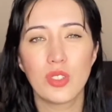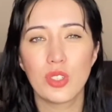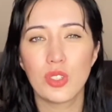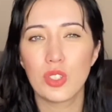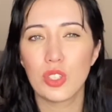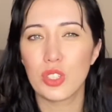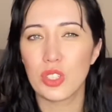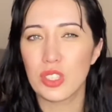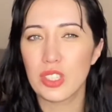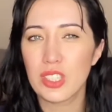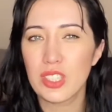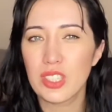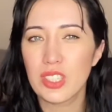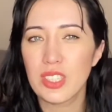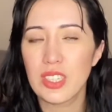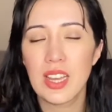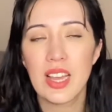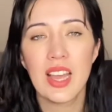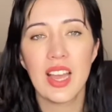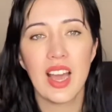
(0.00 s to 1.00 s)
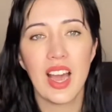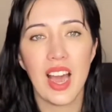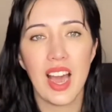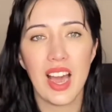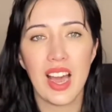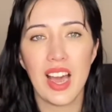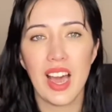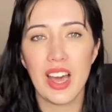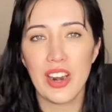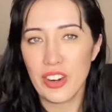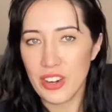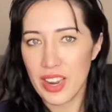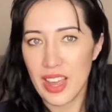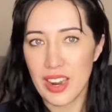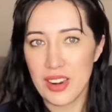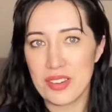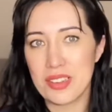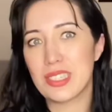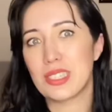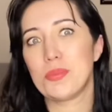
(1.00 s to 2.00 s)
good. I don't know how to
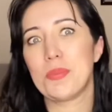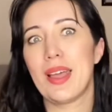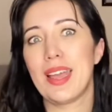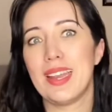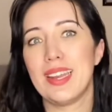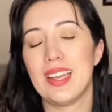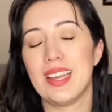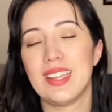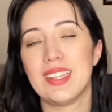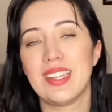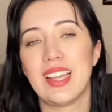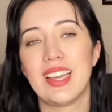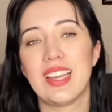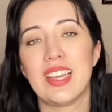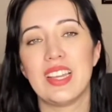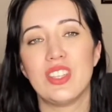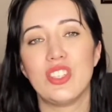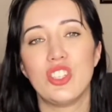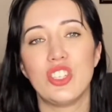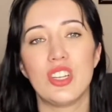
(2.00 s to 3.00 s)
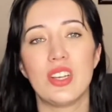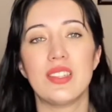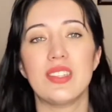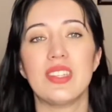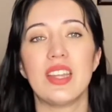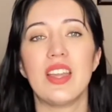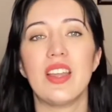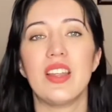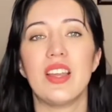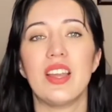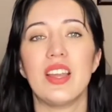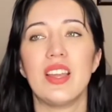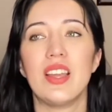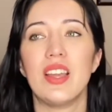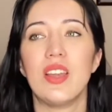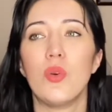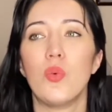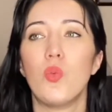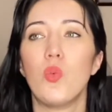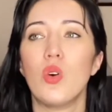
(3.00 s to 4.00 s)
explain it. Like it's just,
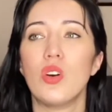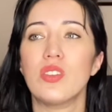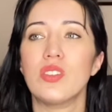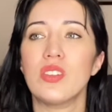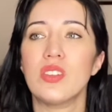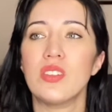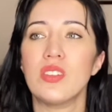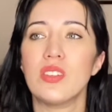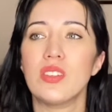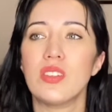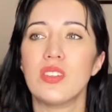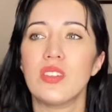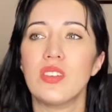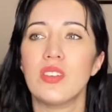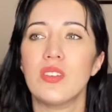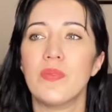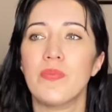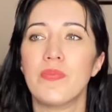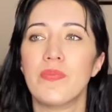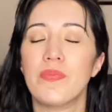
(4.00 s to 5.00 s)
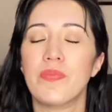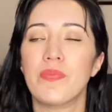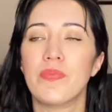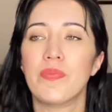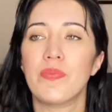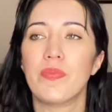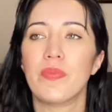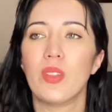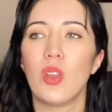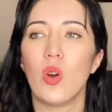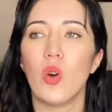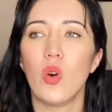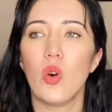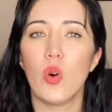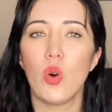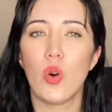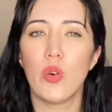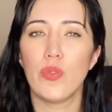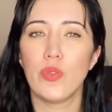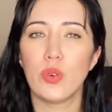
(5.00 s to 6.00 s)
it wasn't
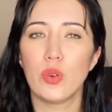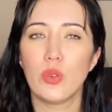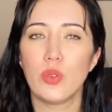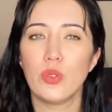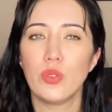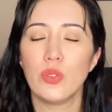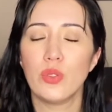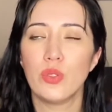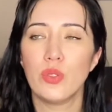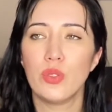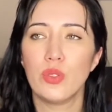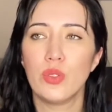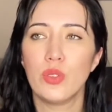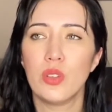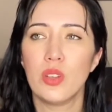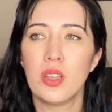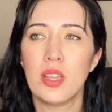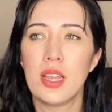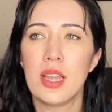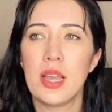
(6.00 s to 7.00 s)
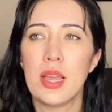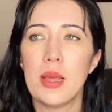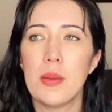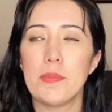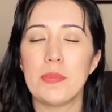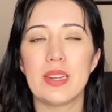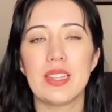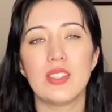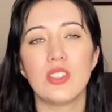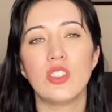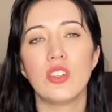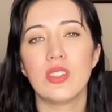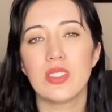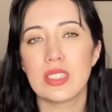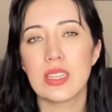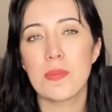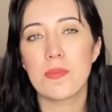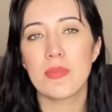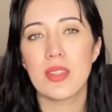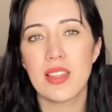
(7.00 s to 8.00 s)
awful, but it's not
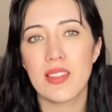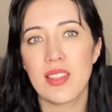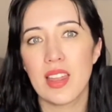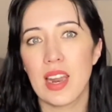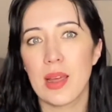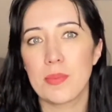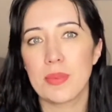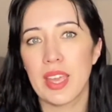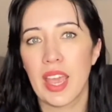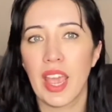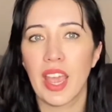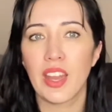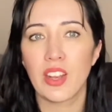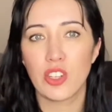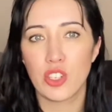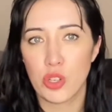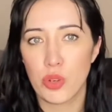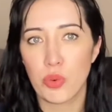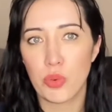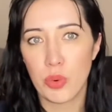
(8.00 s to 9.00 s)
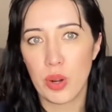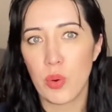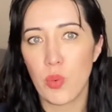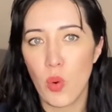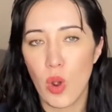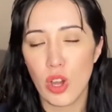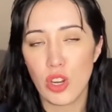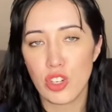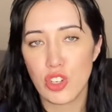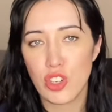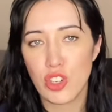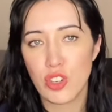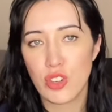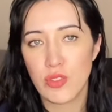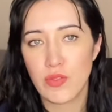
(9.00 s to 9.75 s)
something that I'm keen to rewatch.